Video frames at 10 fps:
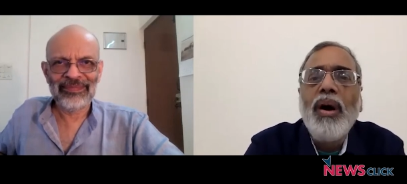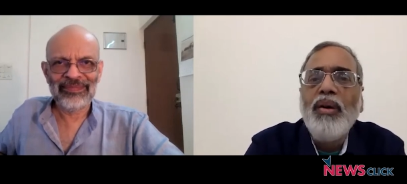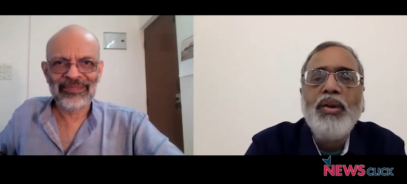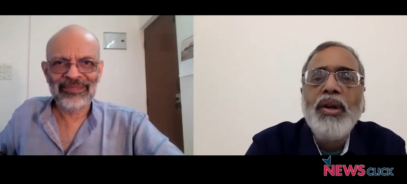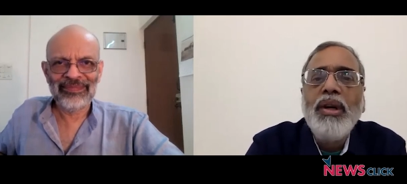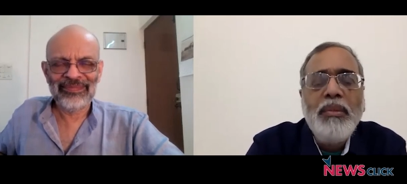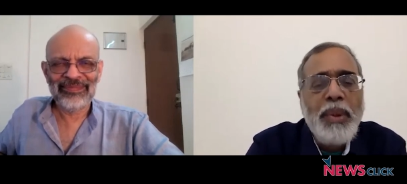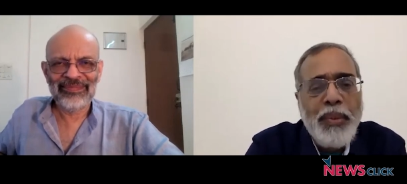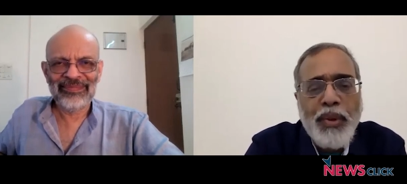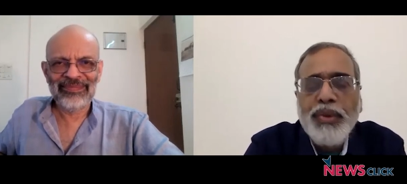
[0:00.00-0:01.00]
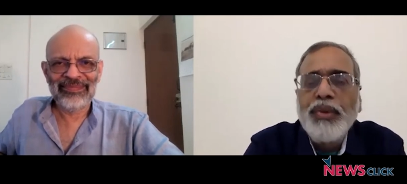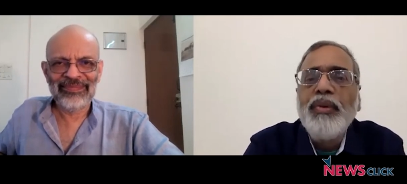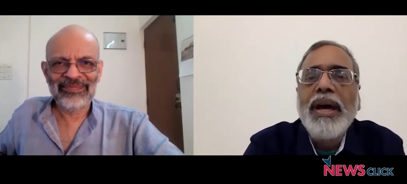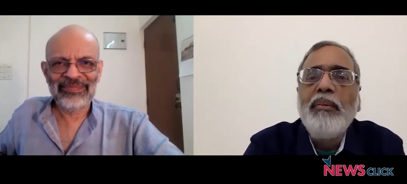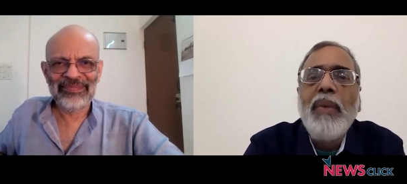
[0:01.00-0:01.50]
Speaker 1: out, people should
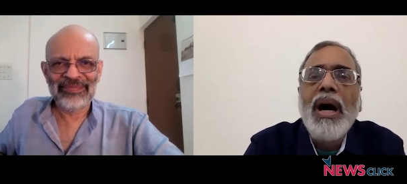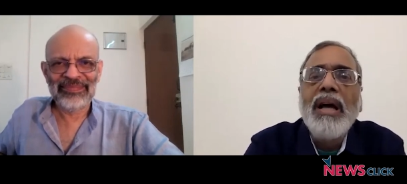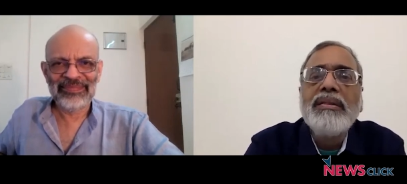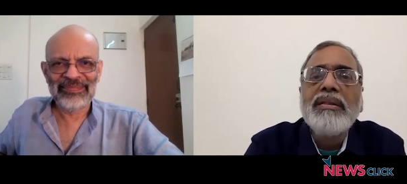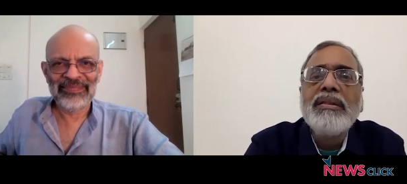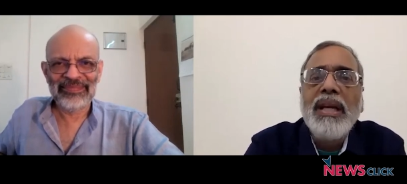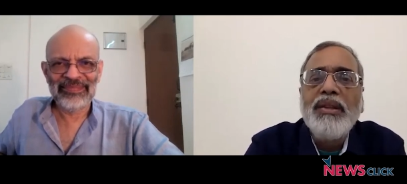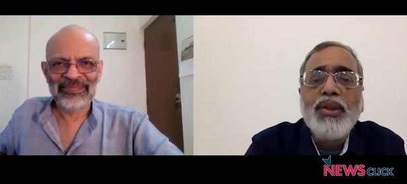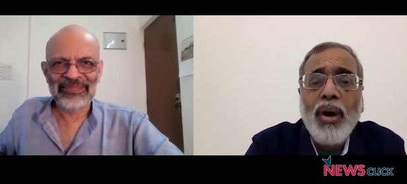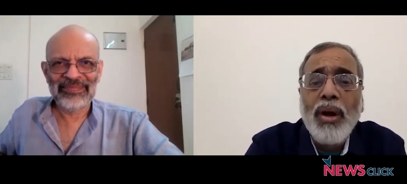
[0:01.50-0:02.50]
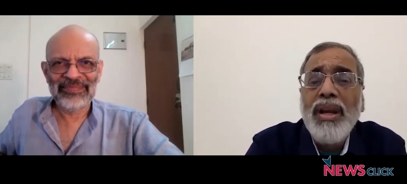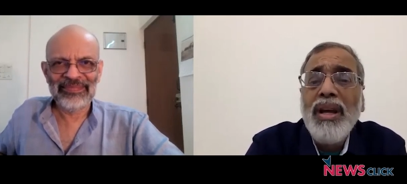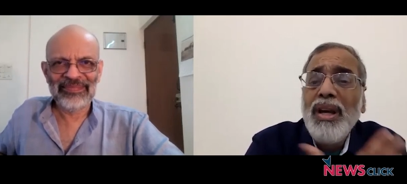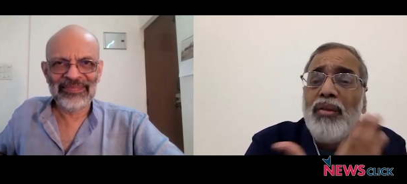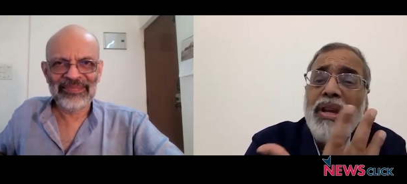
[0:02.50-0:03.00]
wear masks, and so on.
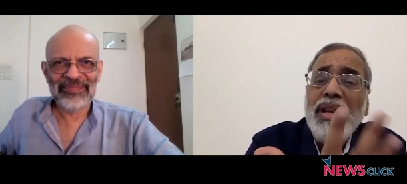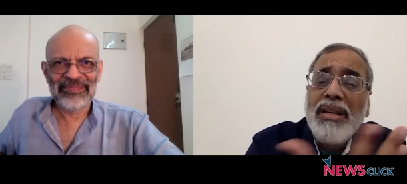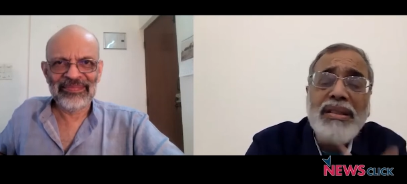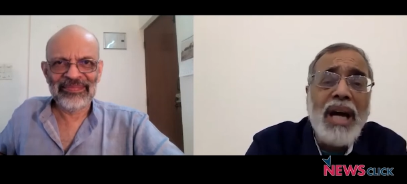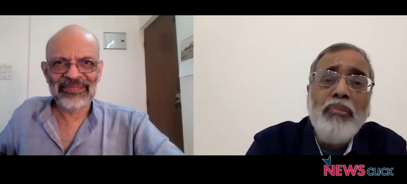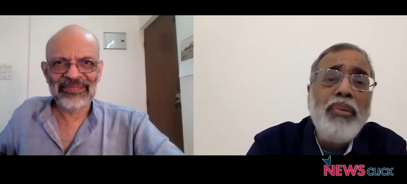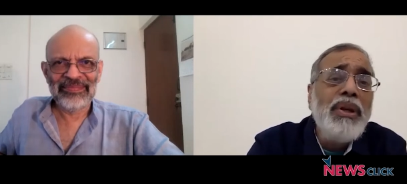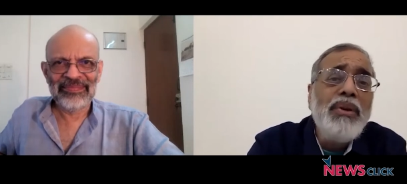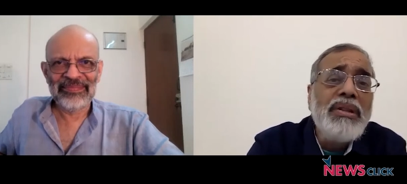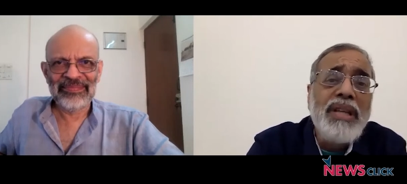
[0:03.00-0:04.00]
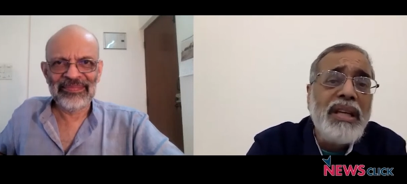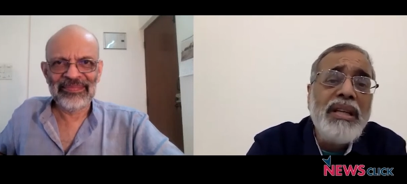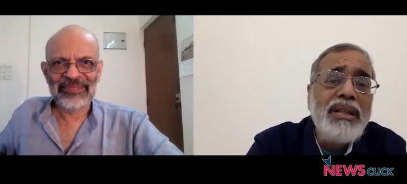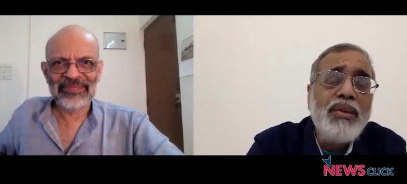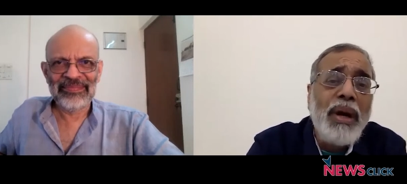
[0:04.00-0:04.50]
But the example you are setting
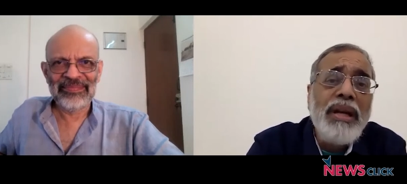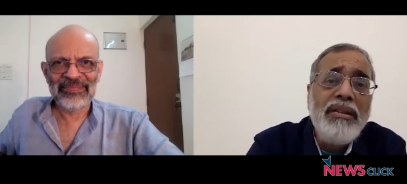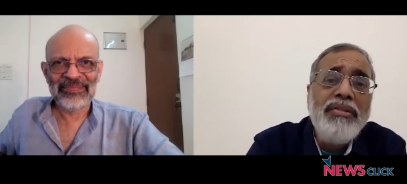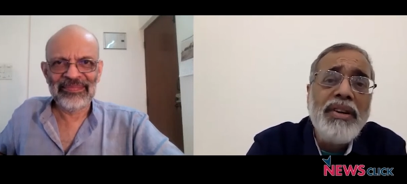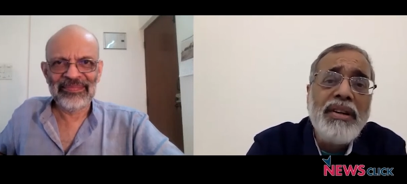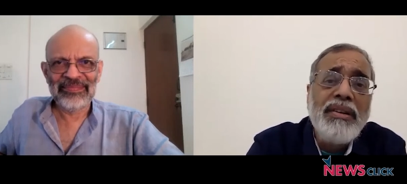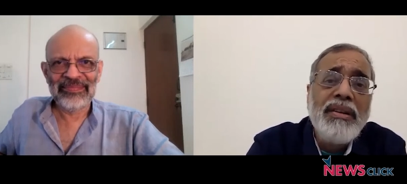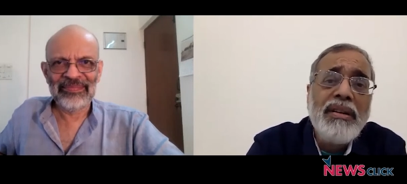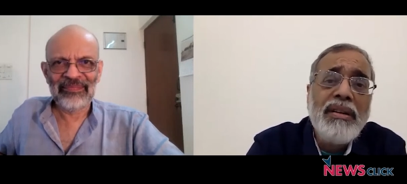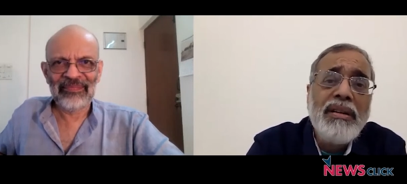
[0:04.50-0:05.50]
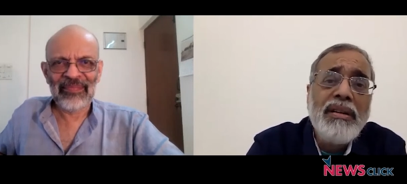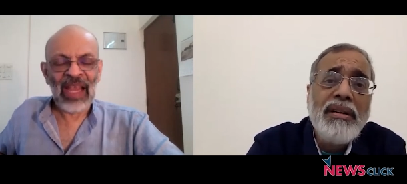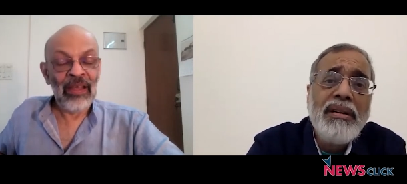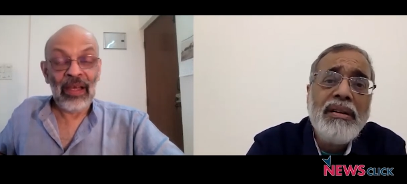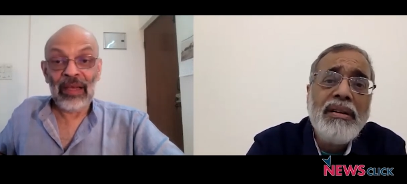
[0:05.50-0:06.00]
is quite different.
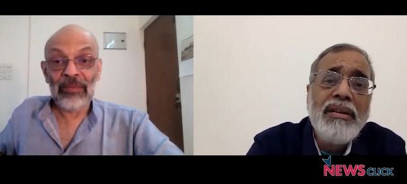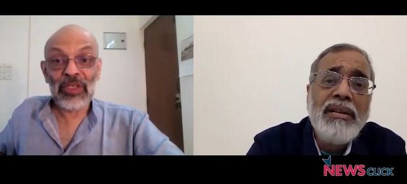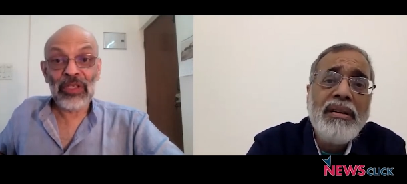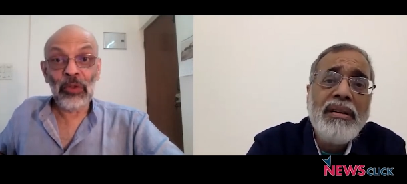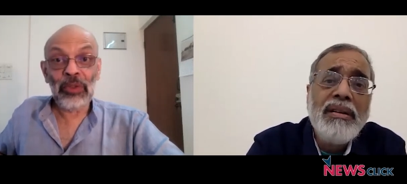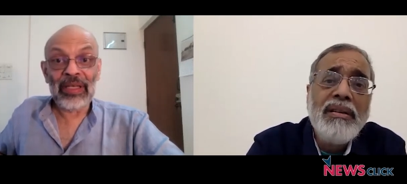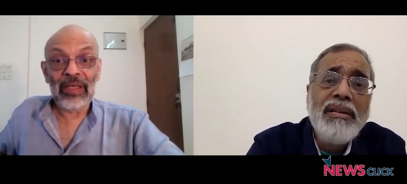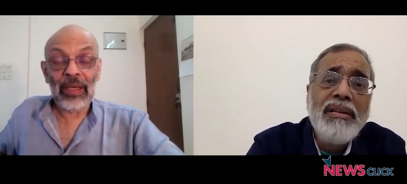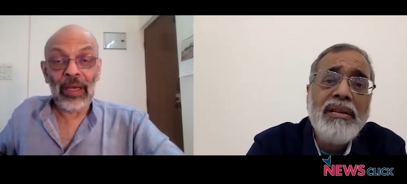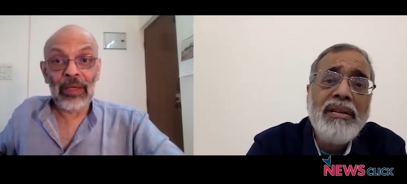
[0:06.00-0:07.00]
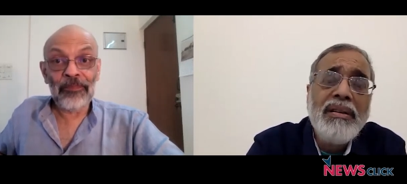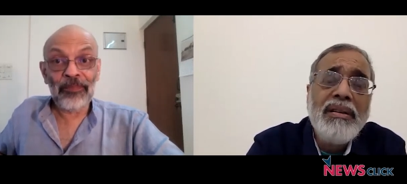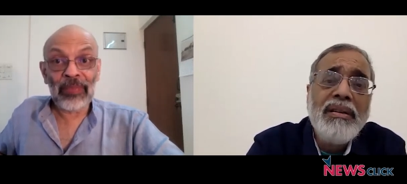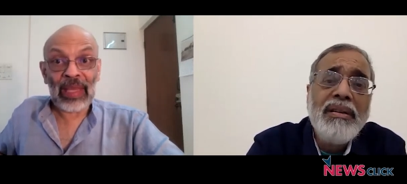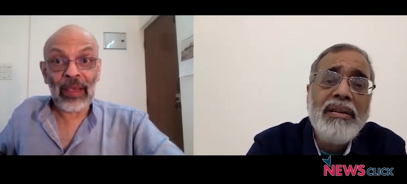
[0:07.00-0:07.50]
Speaker 2: Absolutely. Um,
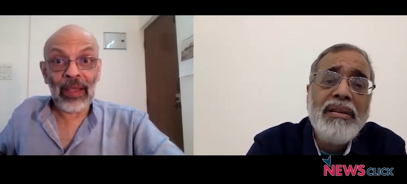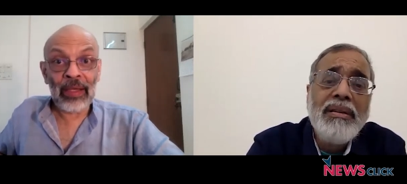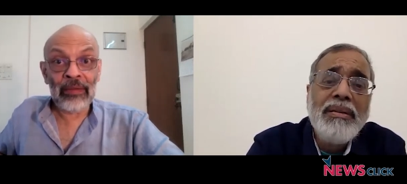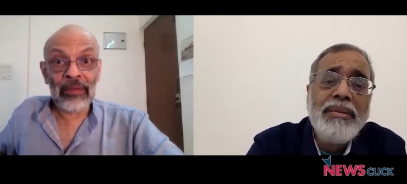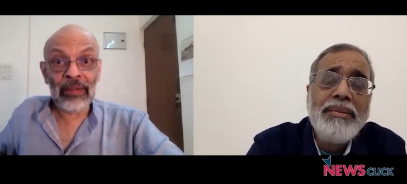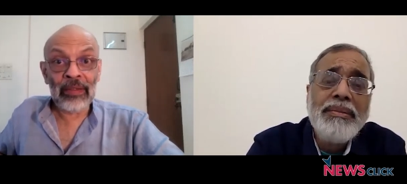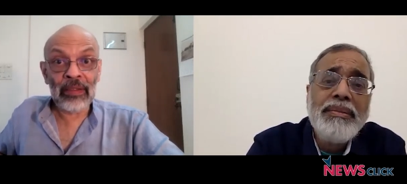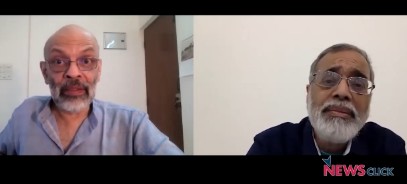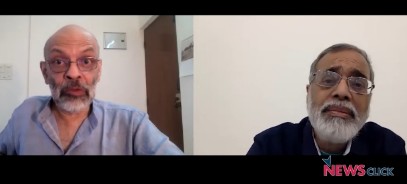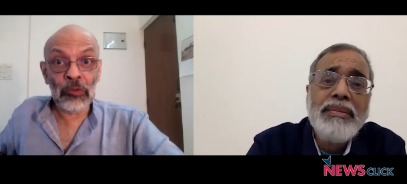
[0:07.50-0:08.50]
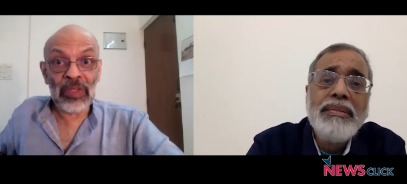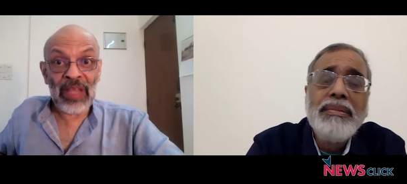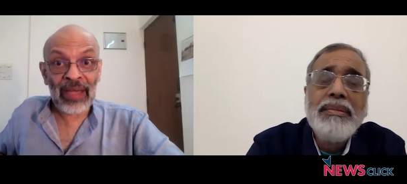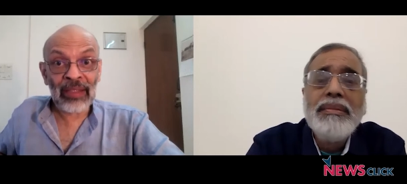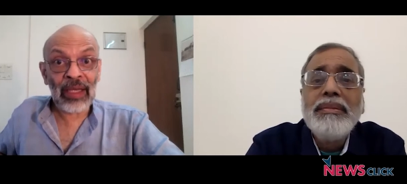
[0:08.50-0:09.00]
and uh,
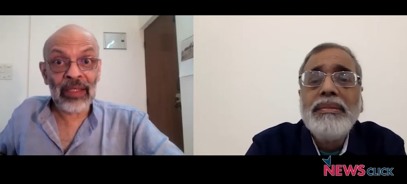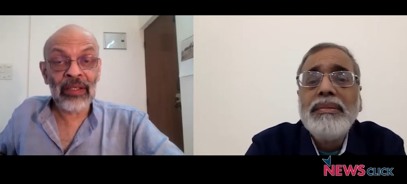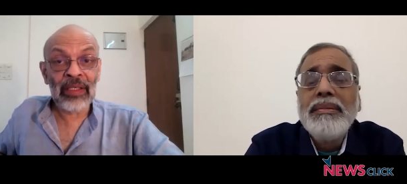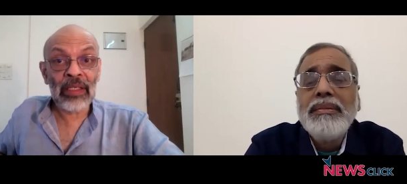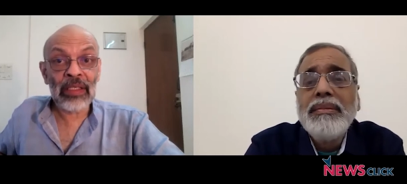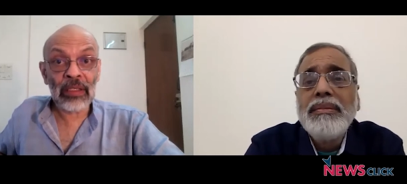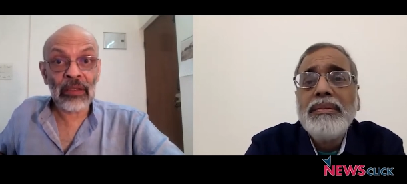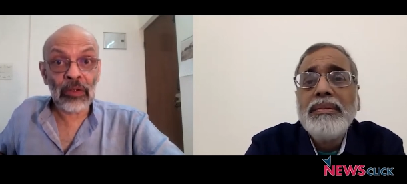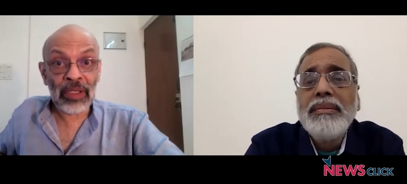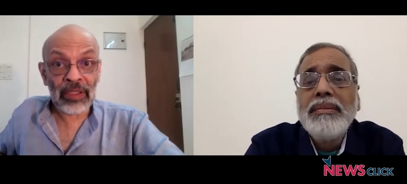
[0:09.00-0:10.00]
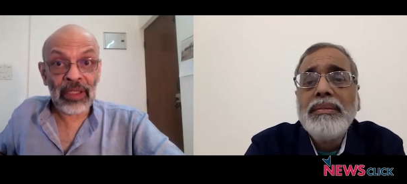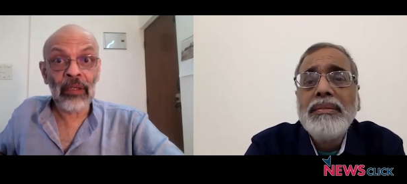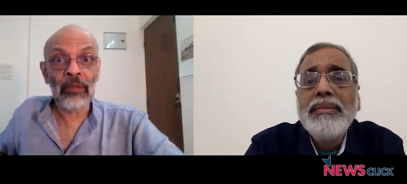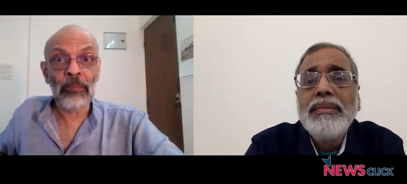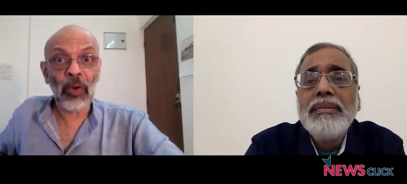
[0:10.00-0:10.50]
that, I think, is a critical
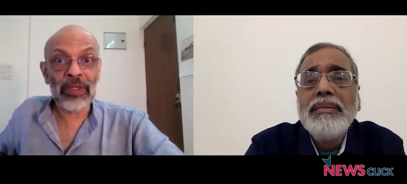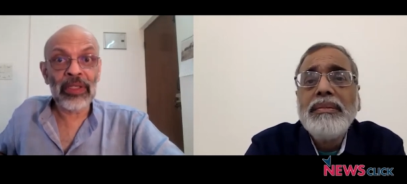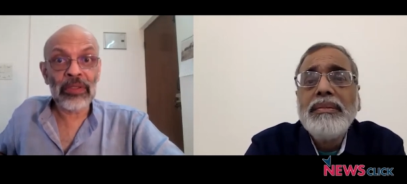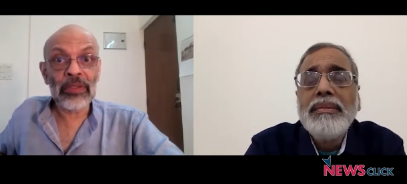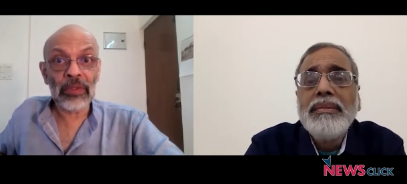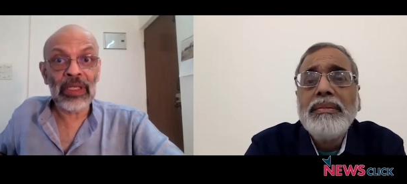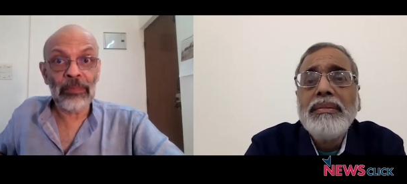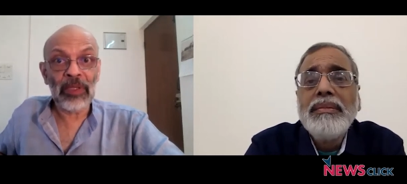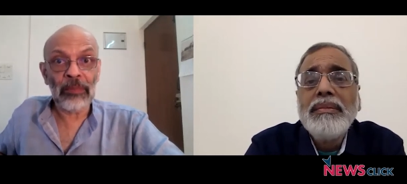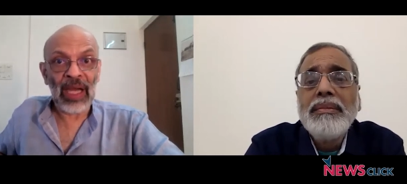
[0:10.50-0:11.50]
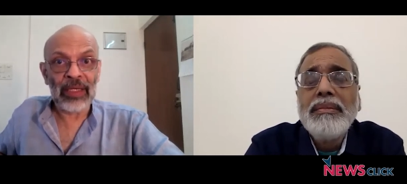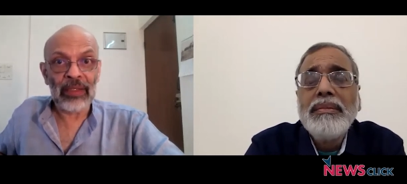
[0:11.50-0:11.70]
point to keep in mind.